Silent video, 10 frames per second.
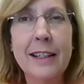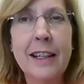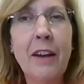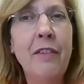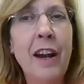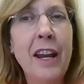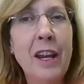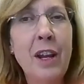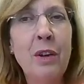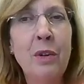And I invite
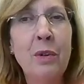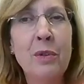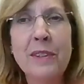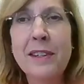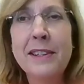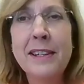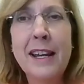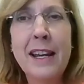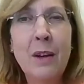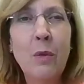you to
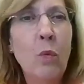take